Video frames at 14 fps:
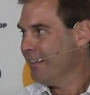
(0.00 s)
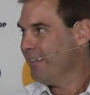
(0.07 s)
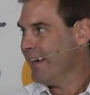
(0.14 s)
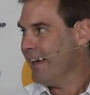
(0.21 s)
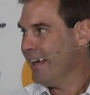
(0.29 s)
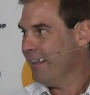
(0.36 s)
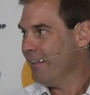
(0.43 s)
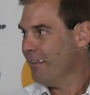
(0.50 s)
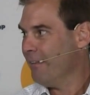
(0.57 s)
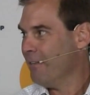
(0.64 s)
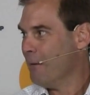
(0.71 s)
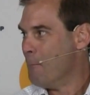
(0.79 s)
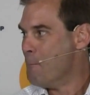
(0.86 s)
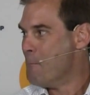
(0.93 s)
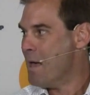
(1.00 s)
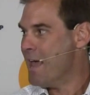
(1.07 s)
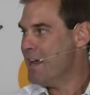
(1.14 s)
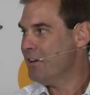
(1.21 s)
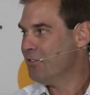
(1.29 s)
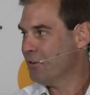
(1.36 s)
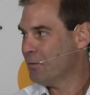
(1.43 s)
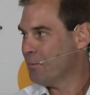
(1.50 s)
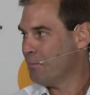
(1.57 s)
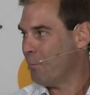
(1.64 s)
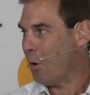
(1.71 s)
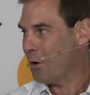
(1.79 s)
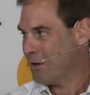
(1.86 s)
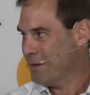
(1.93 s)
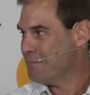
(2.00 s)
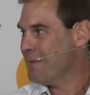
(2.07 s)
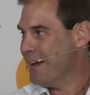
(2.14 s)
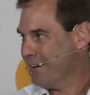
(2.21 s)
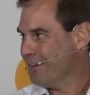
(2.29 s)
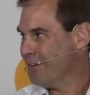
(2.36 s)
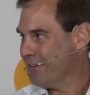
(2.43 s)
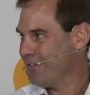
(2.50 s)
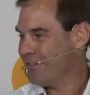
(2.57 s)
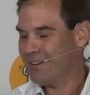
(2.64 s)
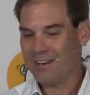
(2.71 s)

that the major market makers